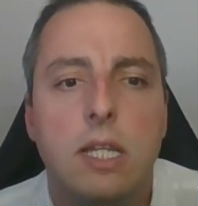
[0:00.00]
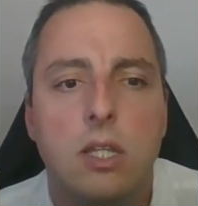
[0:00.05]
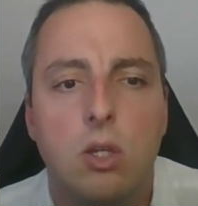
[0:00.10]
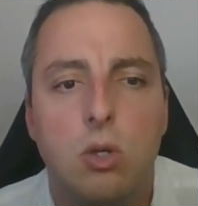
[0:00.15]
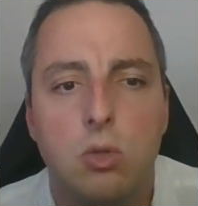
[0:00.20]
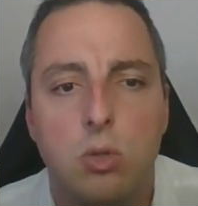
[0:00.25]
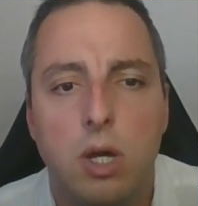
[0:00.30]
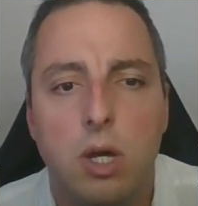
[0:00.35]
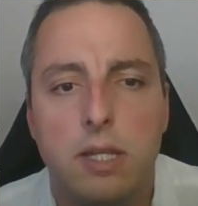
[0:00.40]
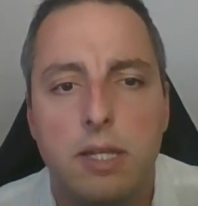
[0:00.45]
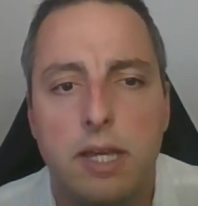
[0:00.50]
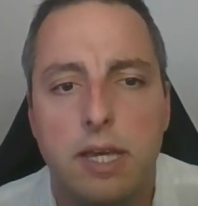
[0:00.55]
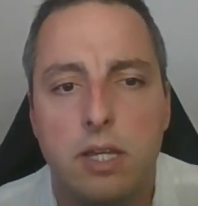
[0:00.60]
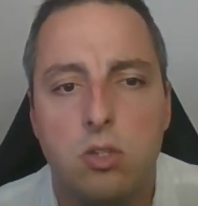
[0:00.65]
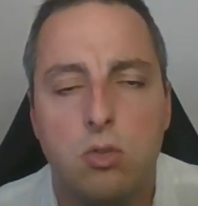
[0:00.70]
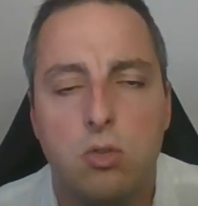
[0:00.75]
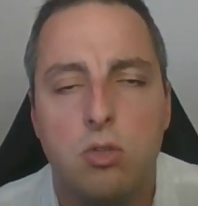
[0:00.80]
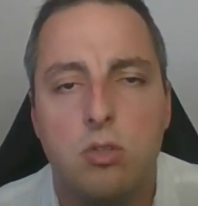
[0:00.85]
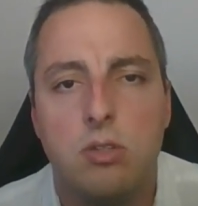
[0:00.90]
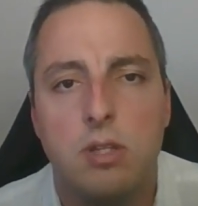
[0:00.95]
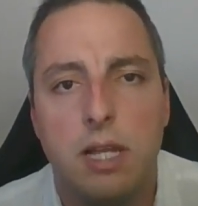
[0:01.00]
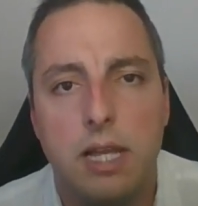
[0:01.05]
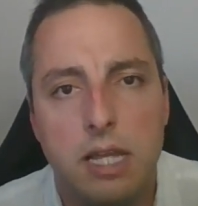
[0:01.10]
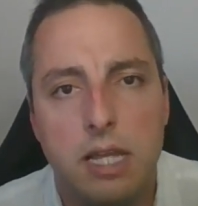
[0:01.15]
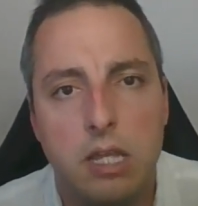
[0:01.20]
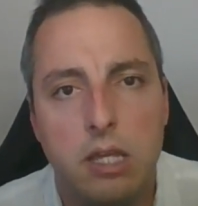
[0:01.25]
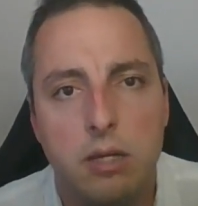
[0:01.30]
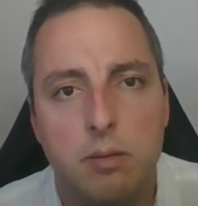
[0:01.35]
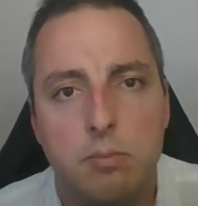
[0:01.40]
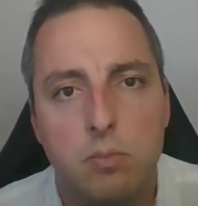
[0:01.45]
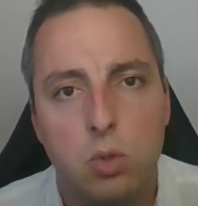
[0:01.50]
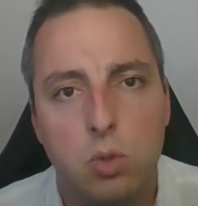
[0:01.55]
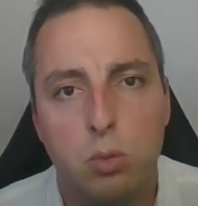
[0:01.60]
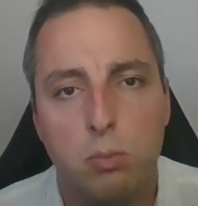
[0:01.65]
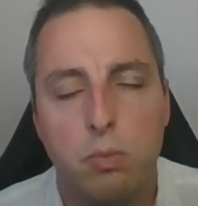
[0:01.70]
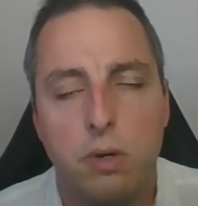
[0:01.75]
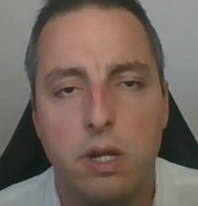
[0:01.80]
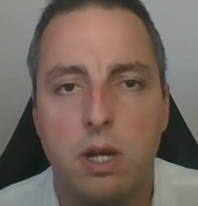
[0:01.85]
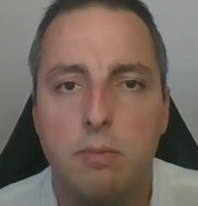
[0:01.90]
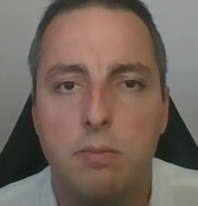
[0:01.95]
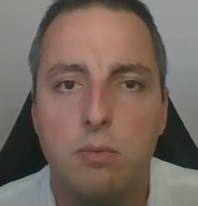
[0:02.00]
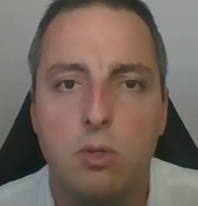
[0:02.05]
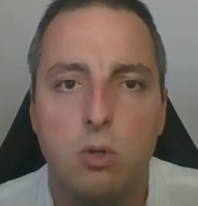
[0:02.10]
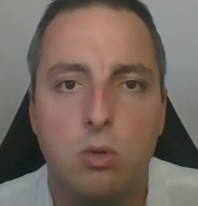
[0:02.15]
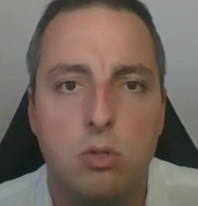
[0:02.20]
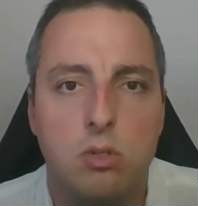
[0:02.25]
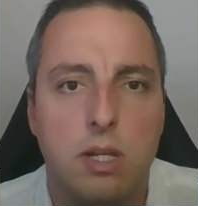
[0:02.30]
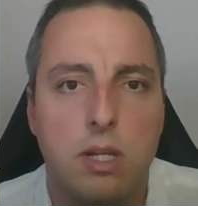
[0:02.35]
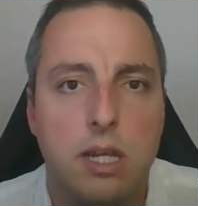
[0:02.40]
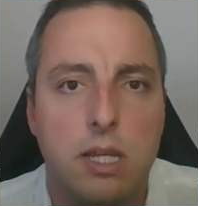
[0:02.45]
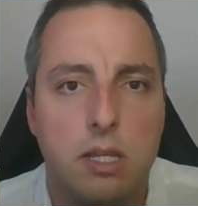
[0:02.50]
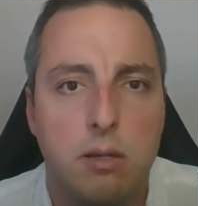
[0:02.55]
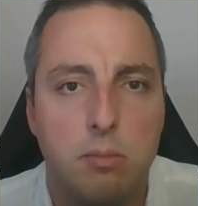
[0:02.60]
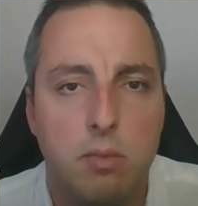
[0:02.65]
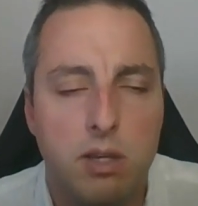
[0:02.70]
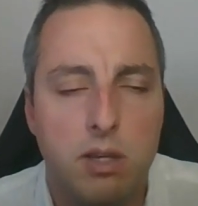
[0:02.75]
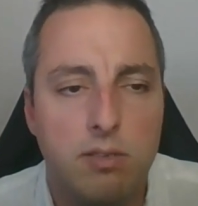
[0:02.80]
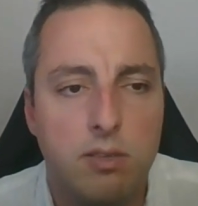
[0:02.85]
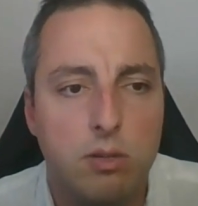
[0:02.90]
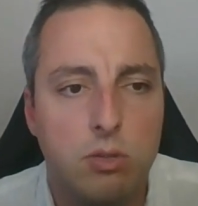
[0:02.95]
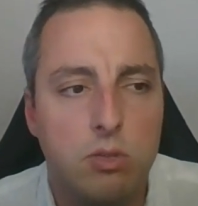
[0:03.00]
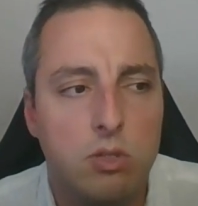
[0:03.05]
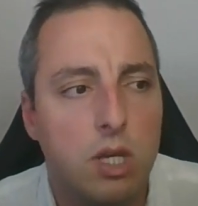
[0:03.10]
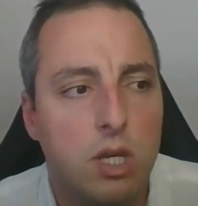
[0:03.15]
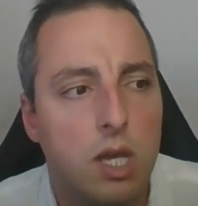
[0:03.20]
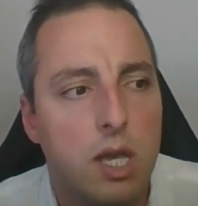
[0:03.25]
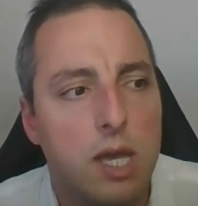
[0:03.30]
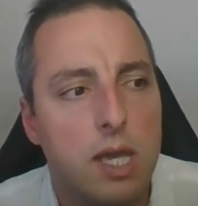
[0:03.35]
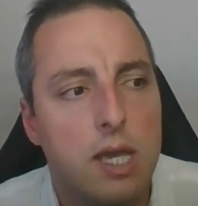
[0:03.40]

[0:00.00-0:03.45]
They also add extra selenium to bring up those selenium levels.